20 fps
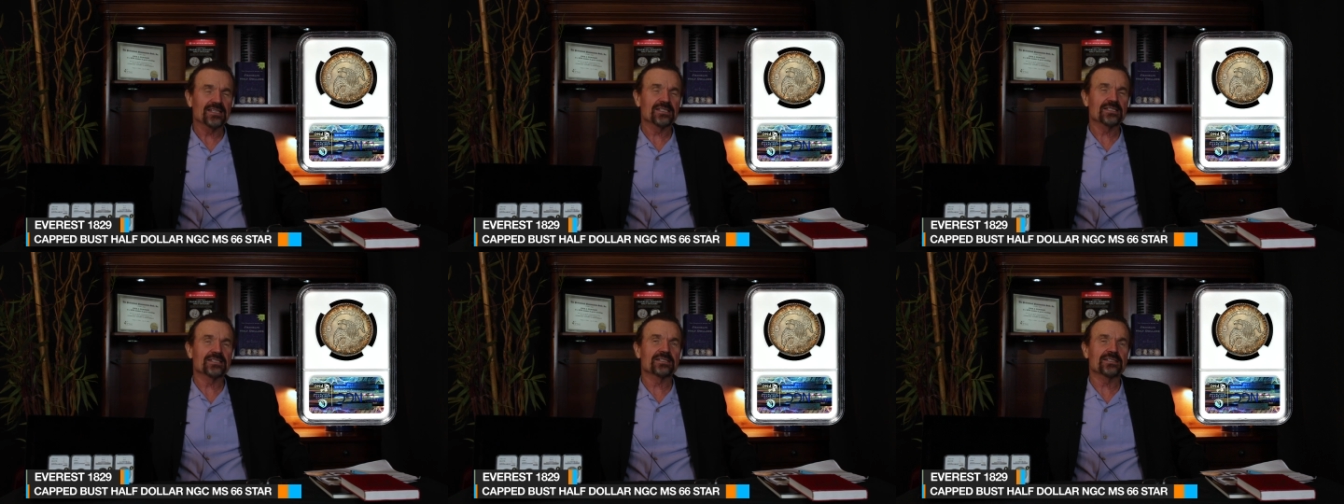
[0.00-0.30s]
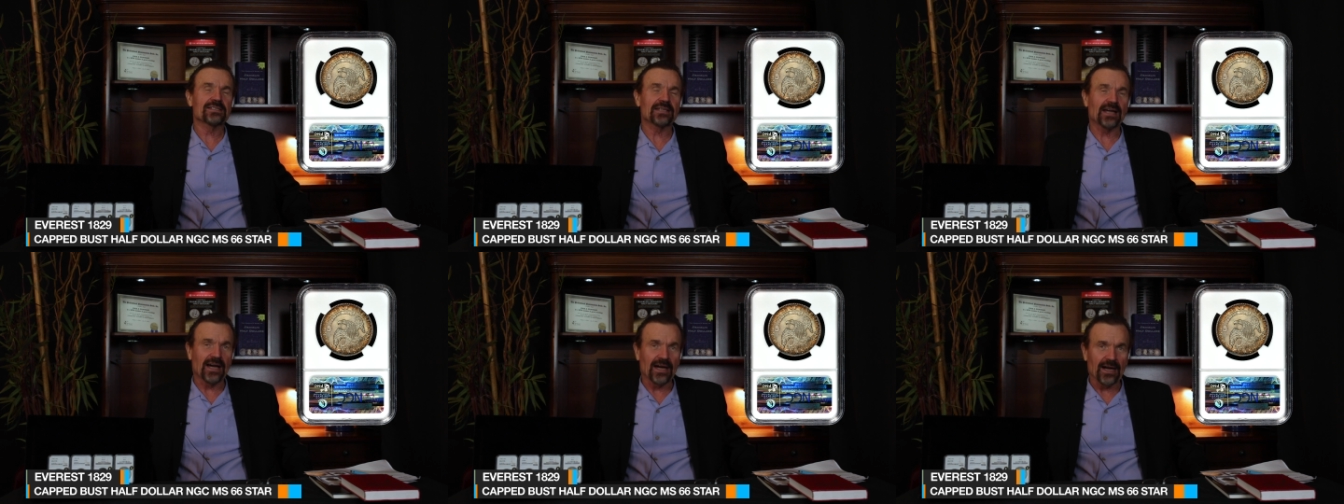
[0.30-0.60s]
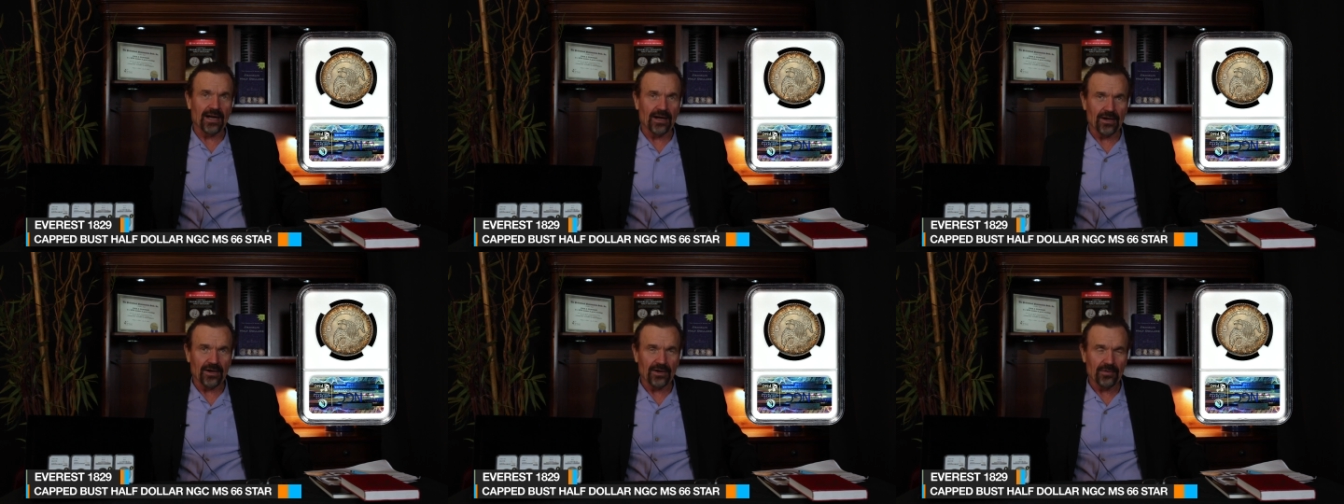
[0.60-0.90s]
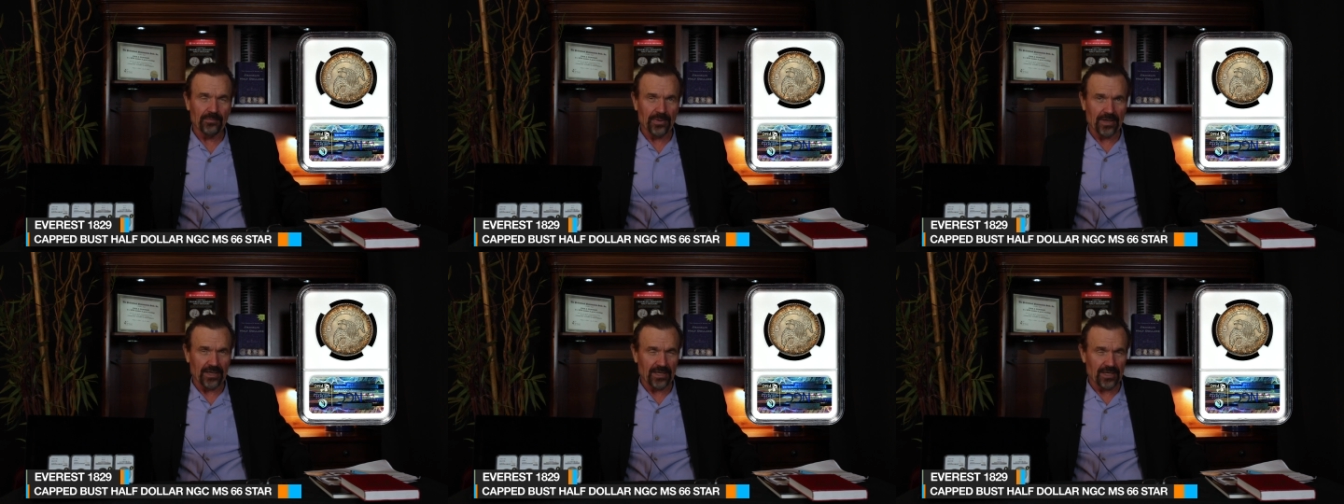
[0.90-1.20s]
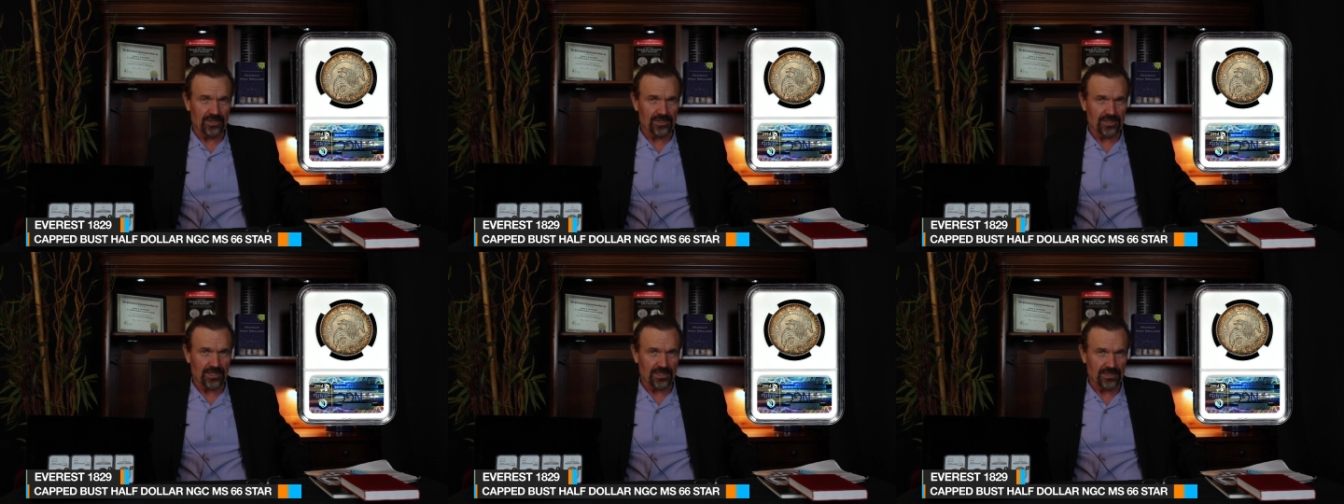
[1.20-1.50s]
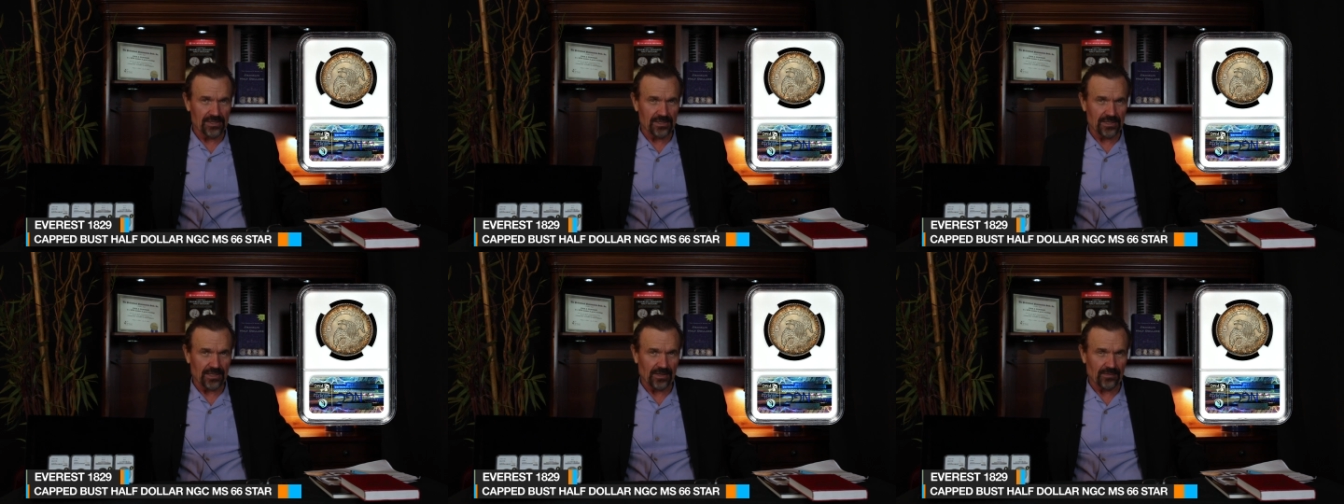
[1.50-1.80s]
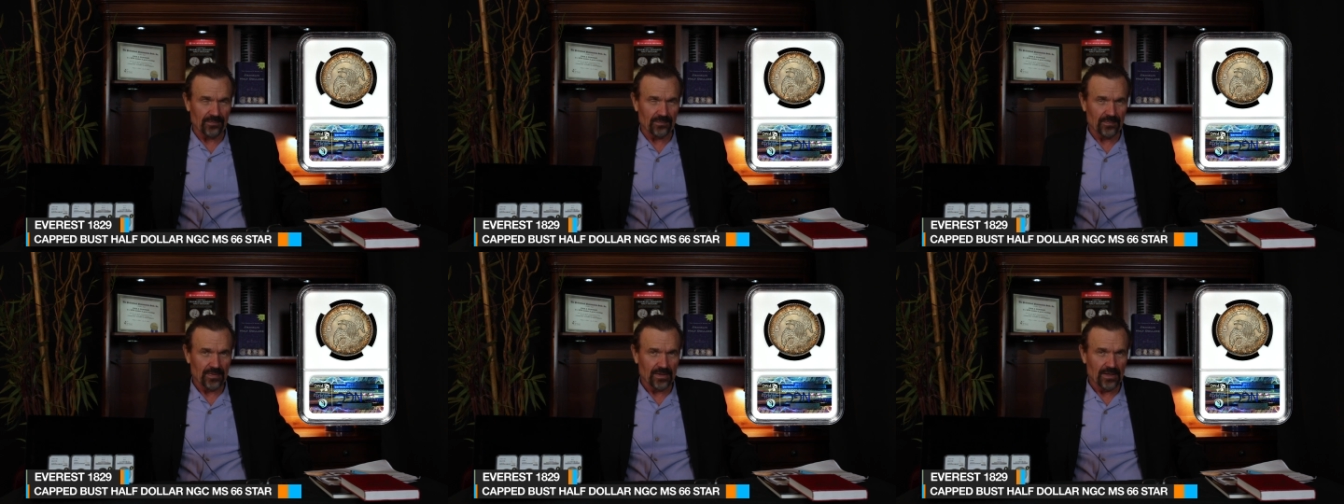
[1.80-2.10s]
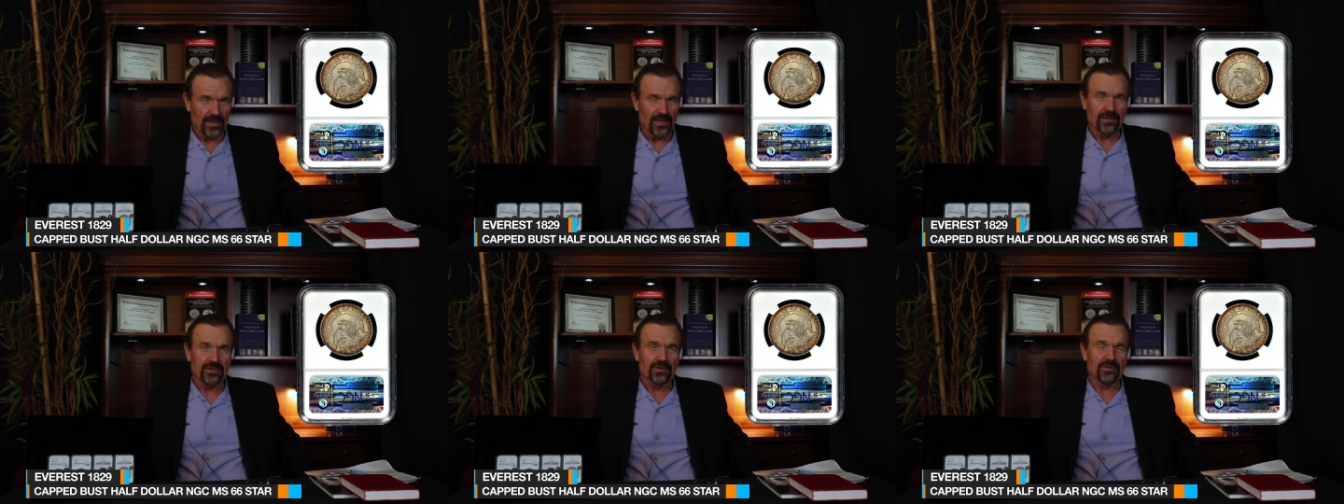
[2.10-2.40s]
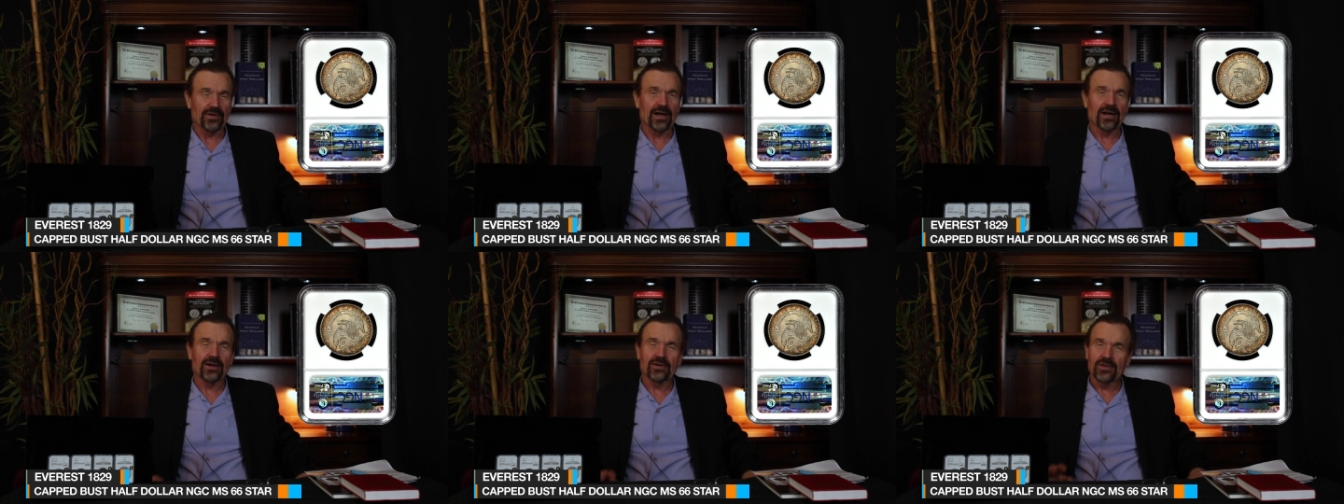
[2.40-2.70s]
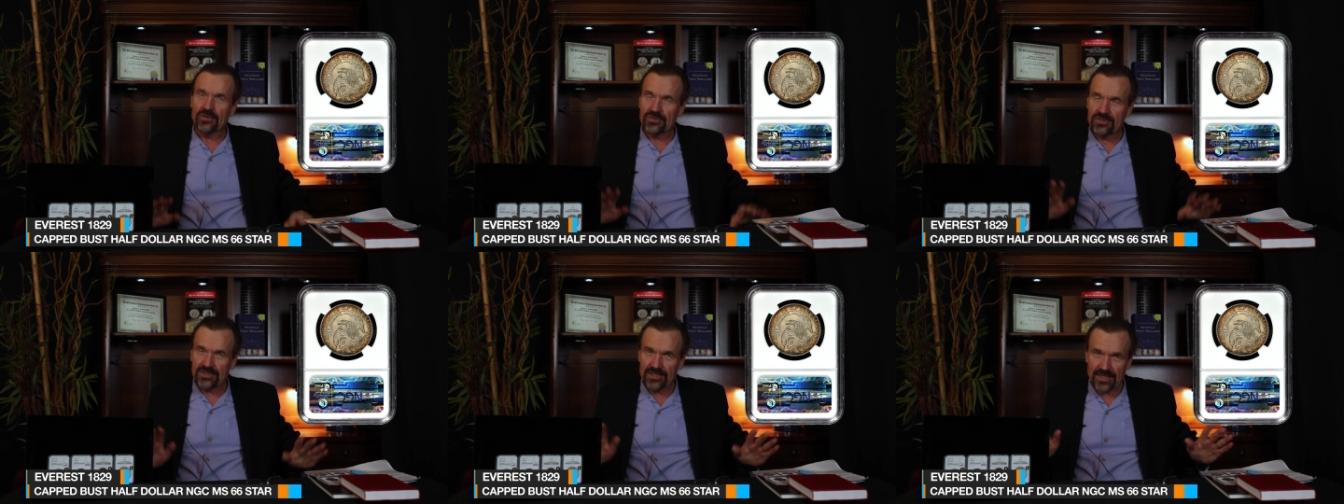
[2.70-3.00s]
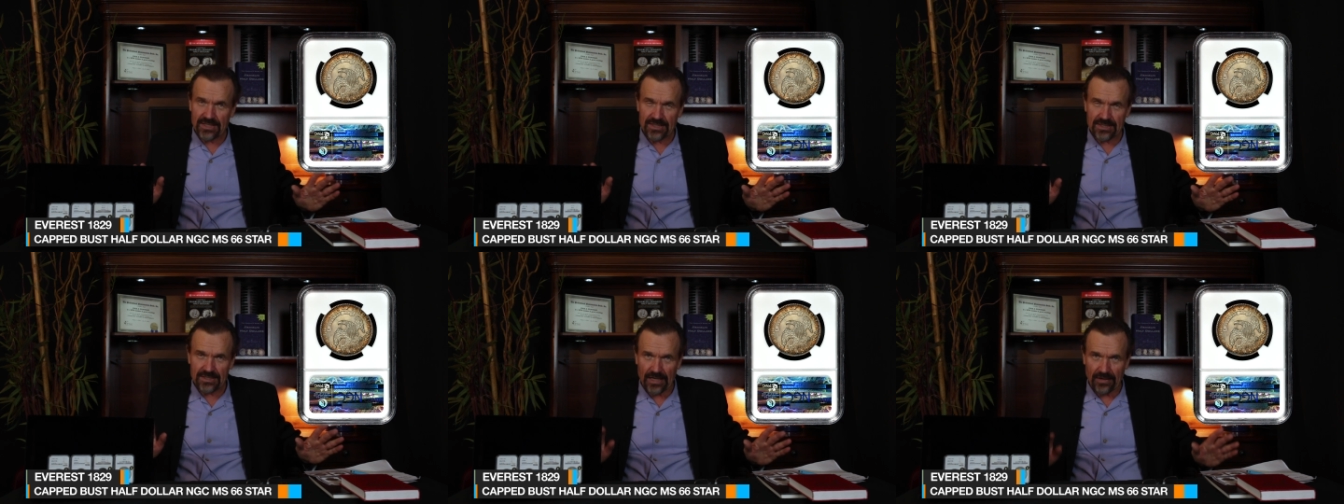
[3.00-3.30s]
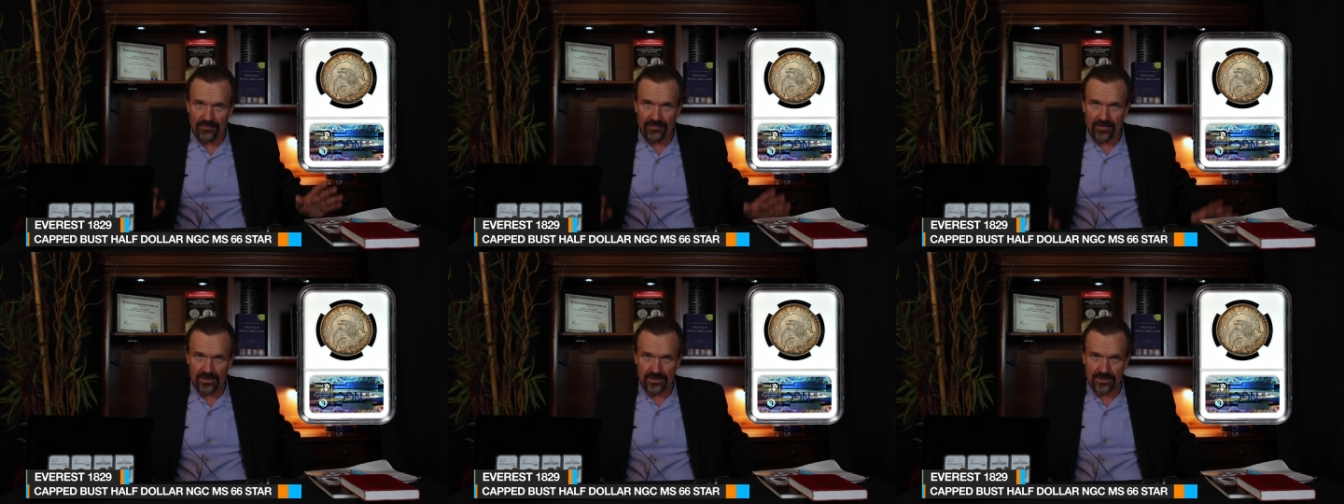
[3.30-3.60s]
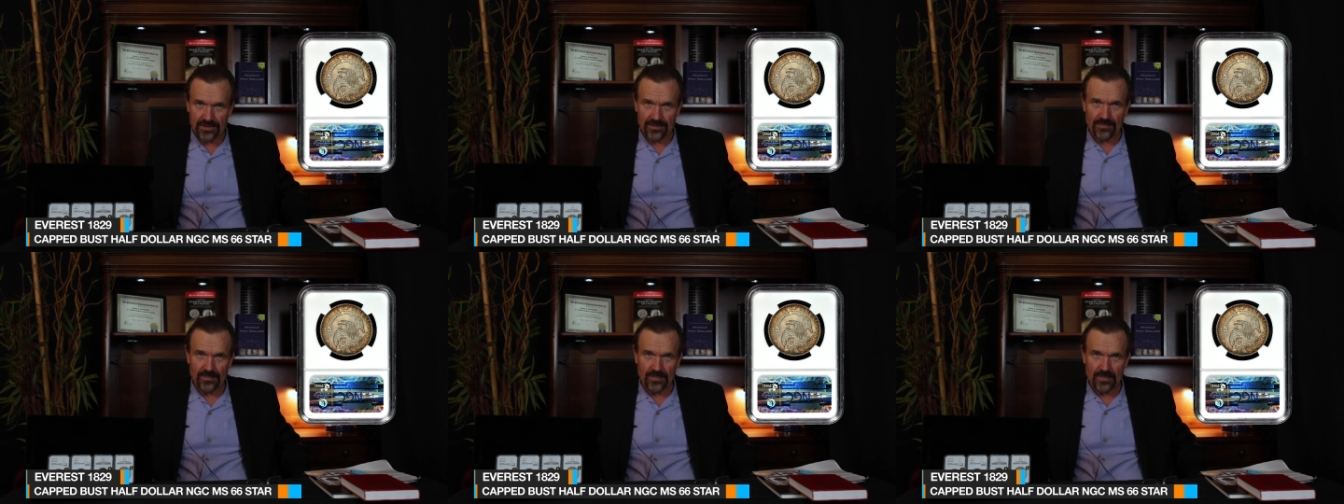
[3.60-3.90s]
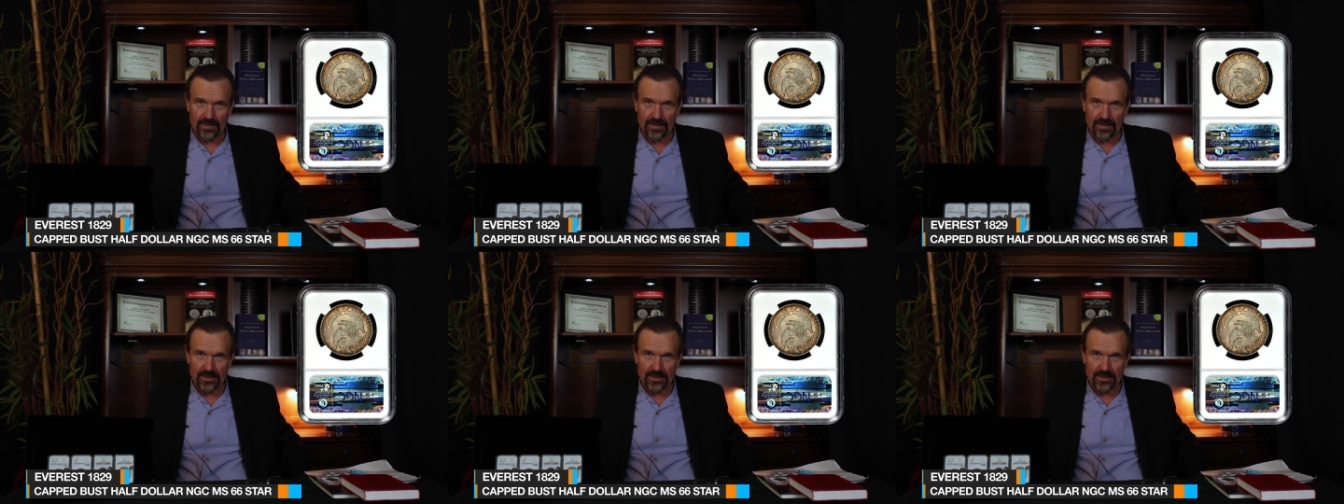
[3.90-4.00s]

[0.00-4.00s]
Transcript: star by NGC. There are no six sevens.